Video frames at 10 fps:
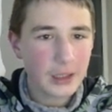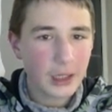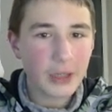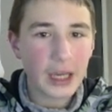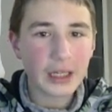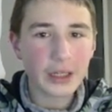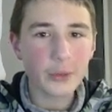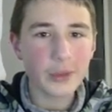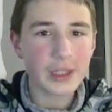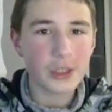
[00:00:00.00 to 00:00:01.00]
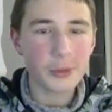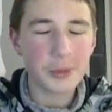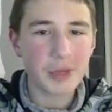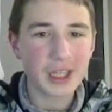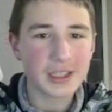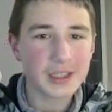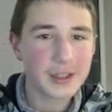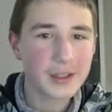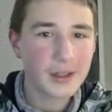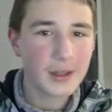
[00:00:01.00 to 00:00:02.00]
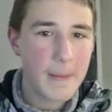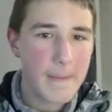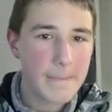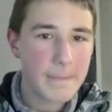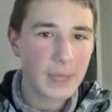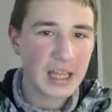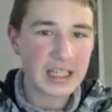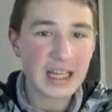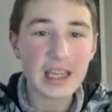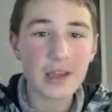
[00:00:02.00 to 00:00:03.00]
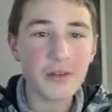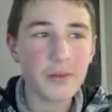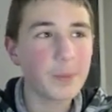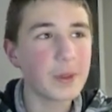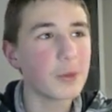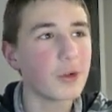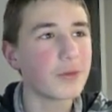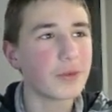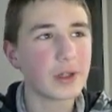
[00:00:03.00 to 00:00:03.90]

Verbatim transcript: Okay, I got a queen that should be made. I think I can even pre-move.